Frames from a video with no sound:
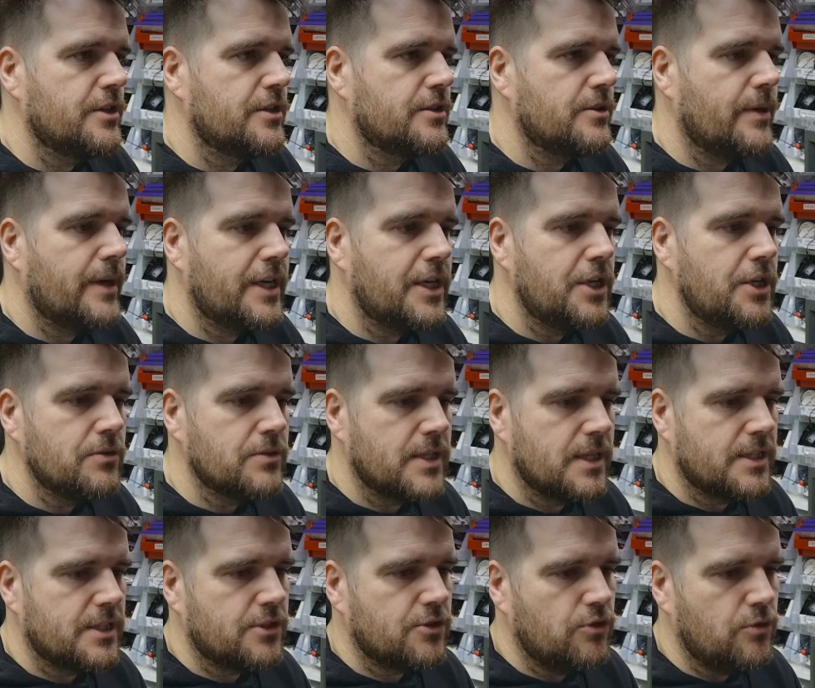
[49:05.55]
So I can use
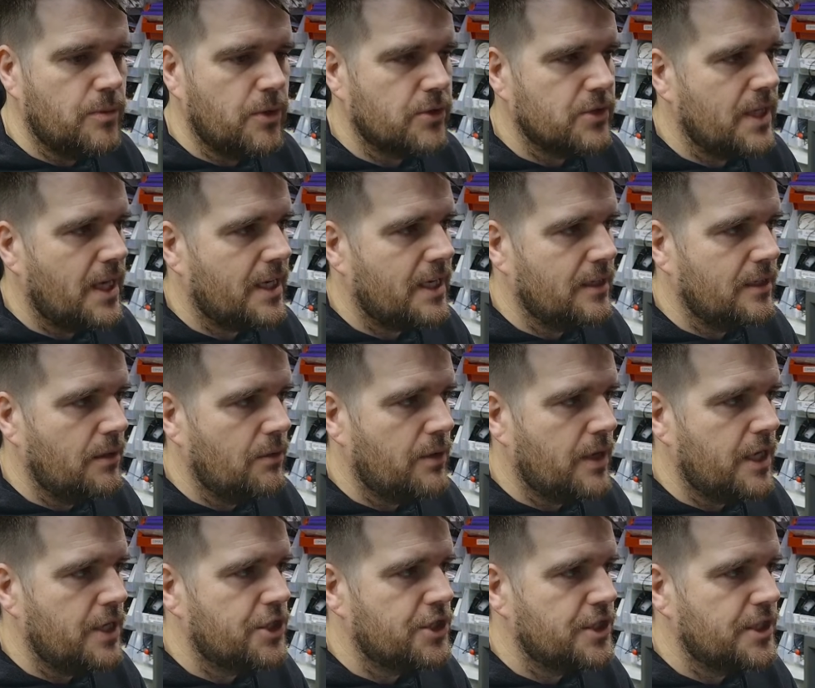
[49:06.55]
this as almost like a
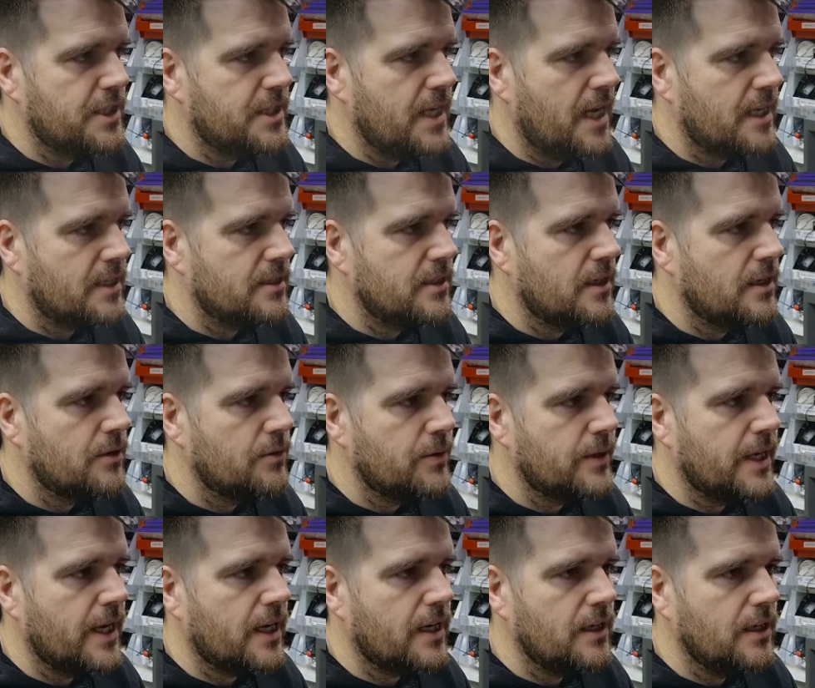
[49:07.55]
location detector. We
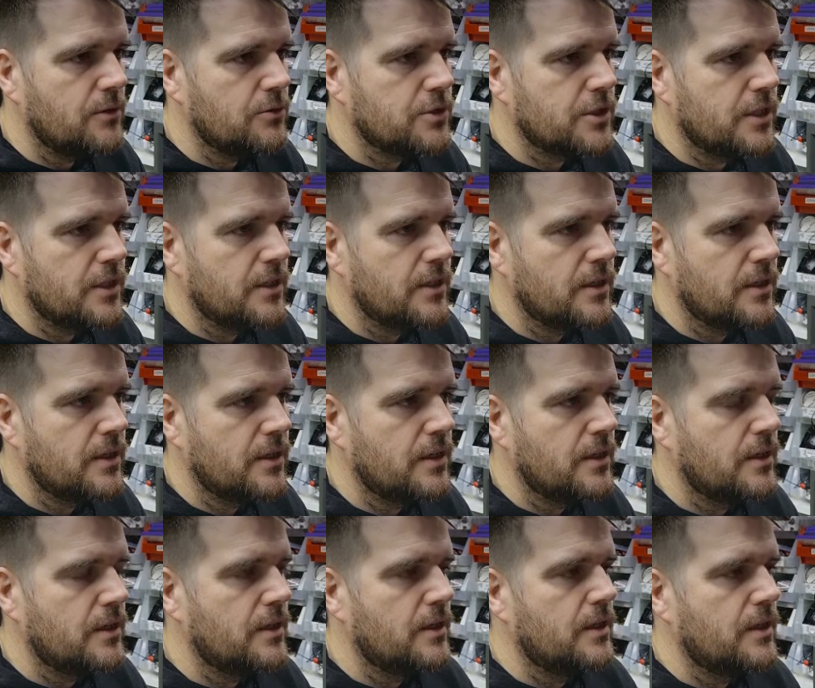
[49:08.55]
get closer,
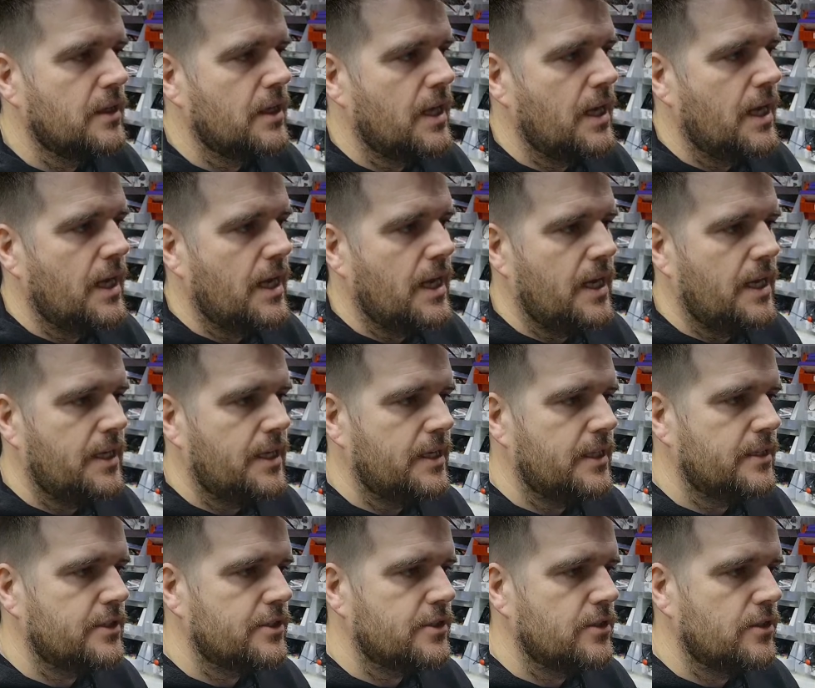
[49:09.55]
and
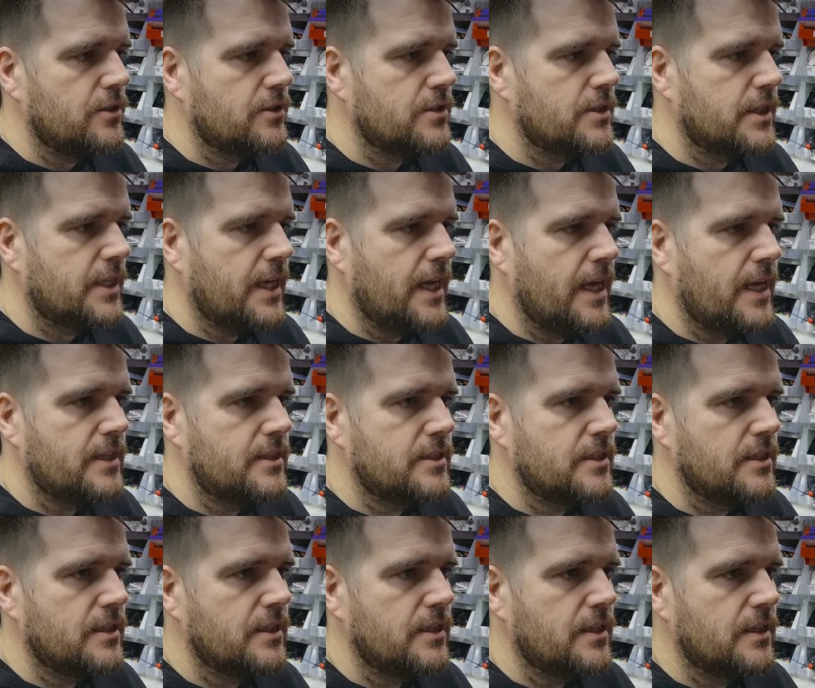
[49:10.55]
it starts to get
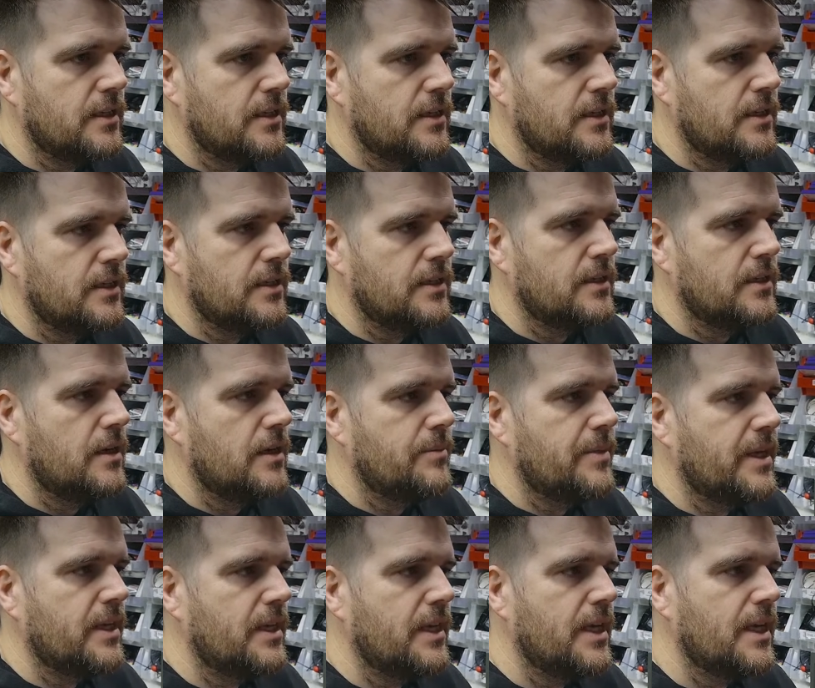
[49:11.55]
a
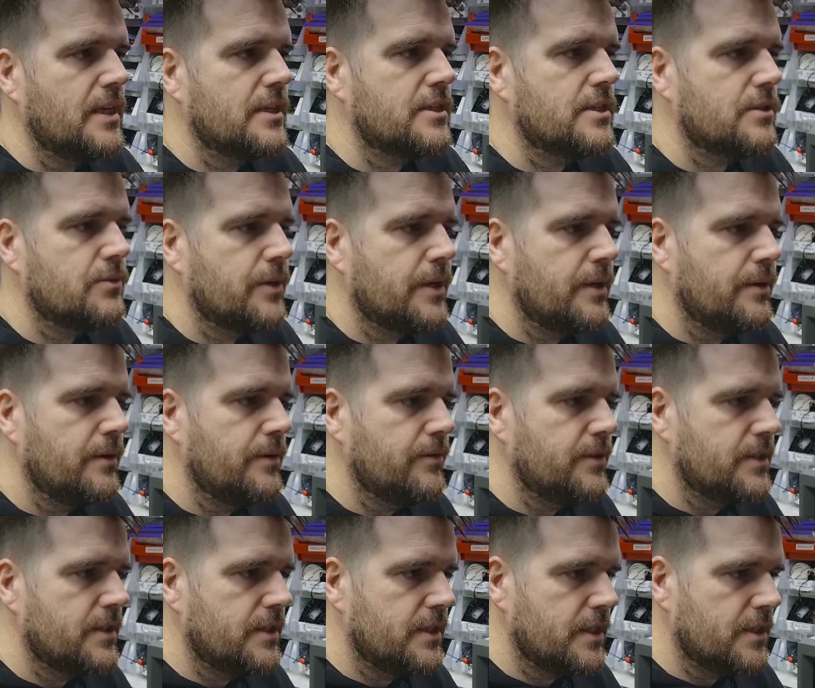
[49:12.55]
bit less. We go over
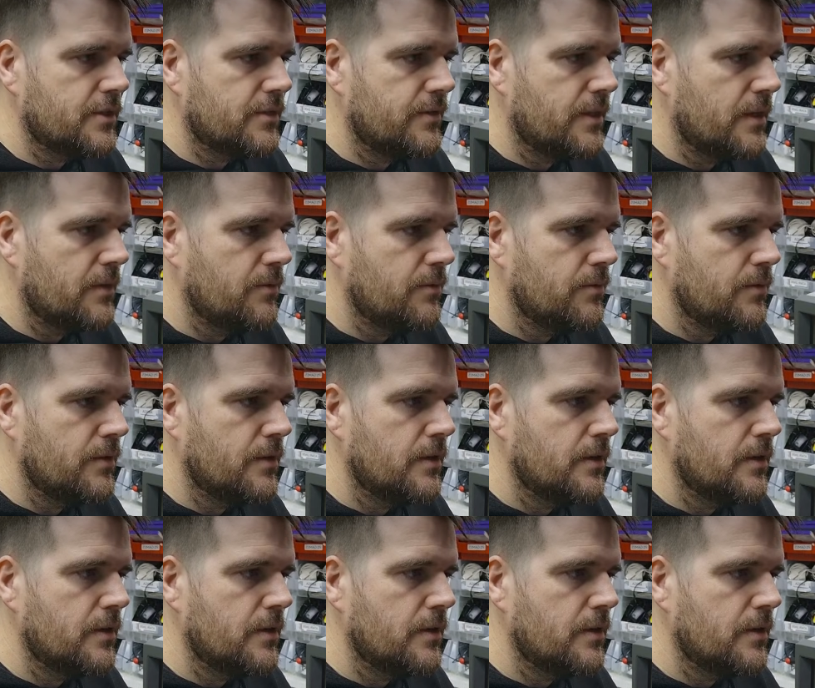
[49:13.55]
to this ground.